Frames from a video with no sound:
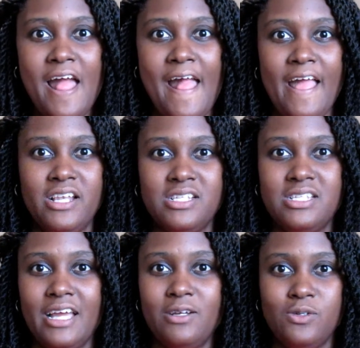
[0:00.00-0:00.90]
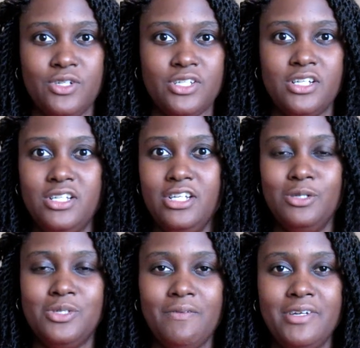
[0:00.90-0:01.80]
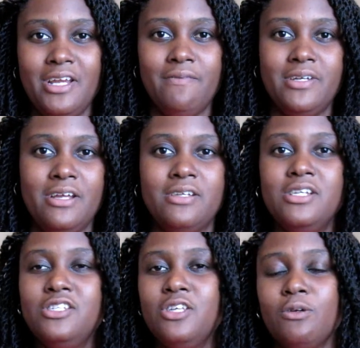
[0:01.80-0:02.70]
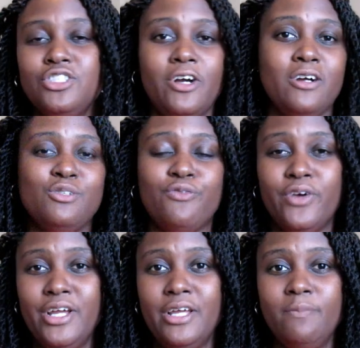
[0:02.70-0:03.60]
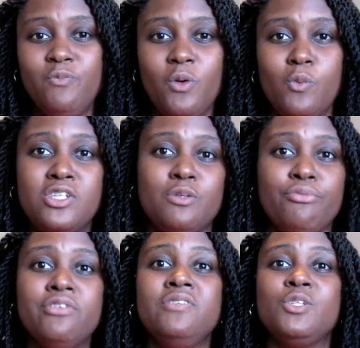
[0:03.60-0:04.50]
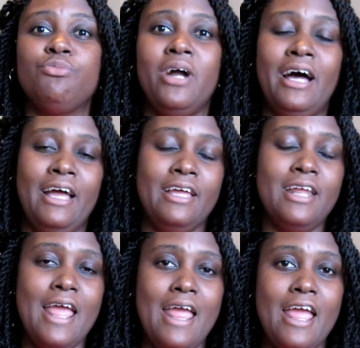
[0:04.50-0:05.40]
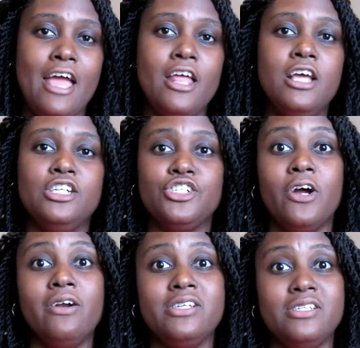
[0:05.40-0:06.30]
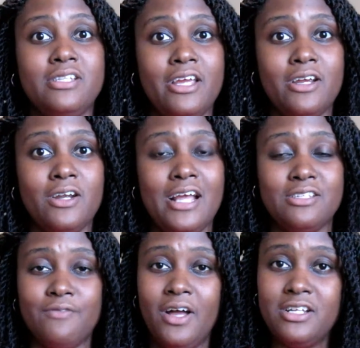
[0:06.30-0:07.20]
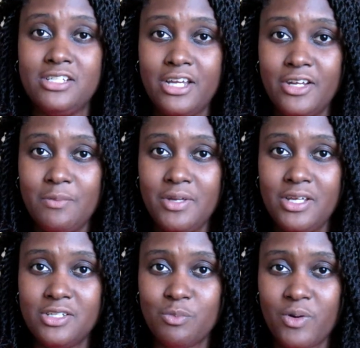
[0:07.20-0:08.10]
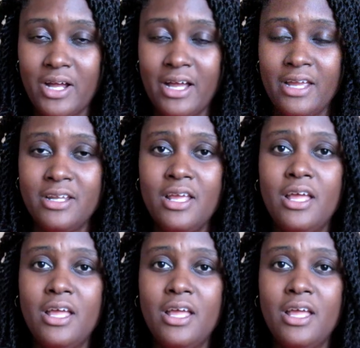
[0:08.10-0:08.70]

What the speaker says: and the cycle just continues every day. So Shar's friend was the previous bride, and Shar is there as a volunteer to be his bride.